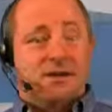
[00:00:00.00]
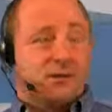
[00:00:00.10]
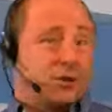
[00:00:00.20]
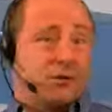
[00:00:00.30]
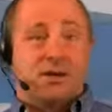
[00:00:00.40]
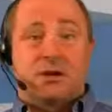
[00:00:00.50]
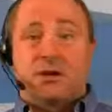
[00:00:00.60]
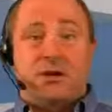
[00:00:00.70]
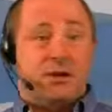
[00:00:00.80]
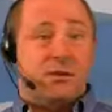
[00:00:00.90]
Charge
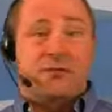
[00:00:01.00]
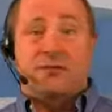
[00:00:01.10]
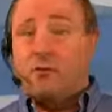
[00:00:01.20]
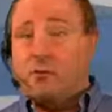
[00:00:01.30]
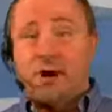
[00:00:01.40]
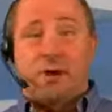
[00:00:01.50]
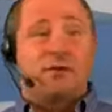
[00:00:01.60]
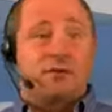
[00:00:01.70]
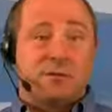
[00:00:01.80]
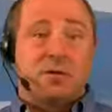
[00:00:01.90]
can be anywhere from 1
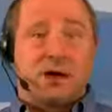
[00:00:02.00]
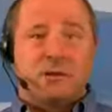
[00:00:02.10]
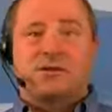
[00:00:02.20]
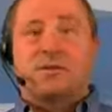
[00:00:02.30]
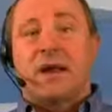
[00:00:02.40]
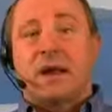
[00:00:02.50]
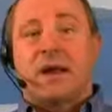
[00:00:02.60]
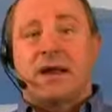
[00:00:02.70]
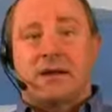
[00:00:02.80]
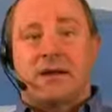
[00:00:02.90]
hour to 4 hours
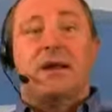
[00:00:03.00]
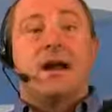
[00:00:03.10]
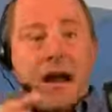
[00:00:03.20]
depending on